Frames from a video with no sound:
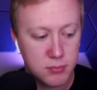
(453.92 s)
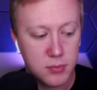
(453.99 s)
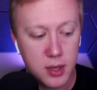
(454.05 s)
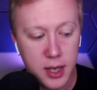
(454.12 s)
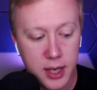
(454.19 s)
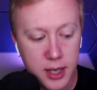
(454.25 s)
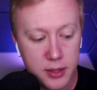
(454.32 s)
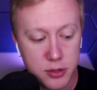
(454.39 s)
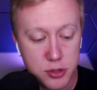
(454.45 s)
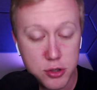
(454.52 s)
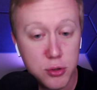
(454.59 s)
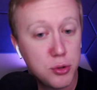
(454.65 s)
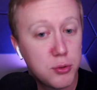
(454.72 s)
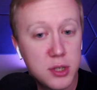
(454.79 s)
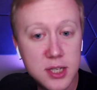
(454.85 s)
uh, there's
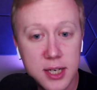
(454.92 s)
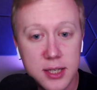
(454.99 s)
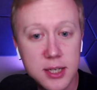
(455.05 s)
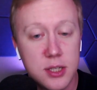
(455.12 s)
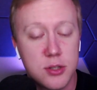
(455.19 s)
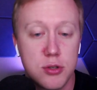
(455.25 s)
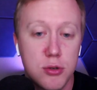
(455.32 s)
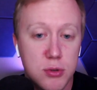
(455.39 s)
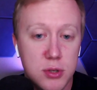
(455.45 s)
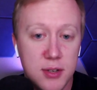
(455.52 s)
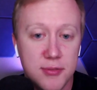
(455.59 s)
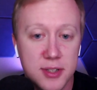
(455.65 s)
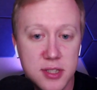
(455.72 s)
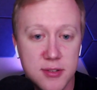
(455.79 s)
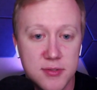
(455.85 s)
two three techniques, two
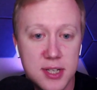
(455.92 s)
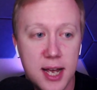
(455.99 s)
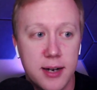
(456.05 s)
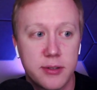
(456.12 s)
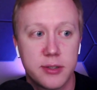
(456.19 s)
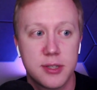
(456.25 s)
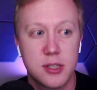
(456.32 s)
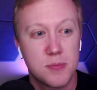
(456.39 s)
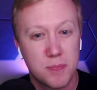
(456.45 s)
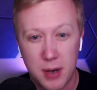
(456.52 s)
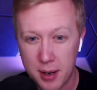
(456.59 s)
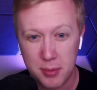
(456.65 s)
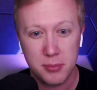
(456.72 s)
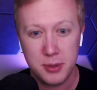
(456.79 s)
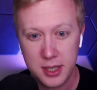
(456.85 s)
defensive tackles is
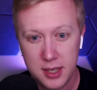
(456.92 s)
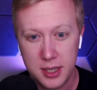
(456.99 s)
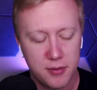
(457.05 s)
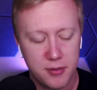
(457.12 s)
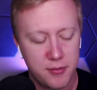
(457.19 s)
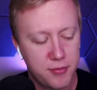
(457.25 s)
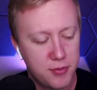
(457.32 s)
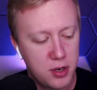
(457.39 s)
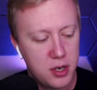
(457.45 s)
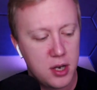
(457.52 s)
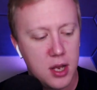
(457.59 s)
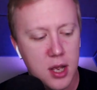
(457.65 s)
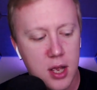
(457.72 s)
probably a different front.